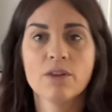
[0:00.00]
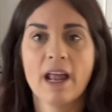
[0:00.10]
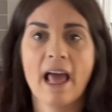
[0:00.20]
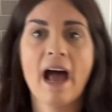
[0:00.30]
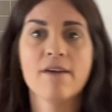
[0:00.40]

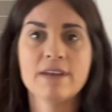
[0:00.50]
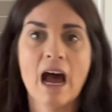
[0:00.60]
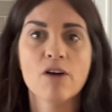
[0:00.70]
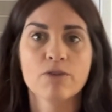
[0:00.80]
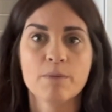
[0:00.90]
that I have
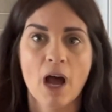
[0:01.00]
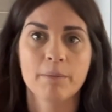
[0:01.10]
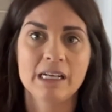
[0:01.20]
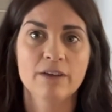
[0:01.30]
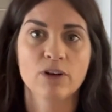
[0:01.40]
now from not
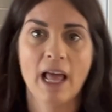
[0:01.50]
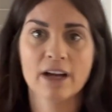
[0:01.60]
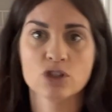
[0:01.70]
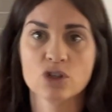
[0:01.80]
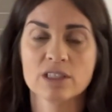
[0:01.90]
being able to
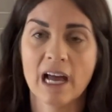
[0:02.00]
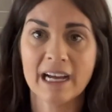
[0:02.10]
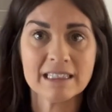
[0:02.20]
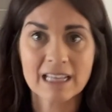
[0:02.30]
exercise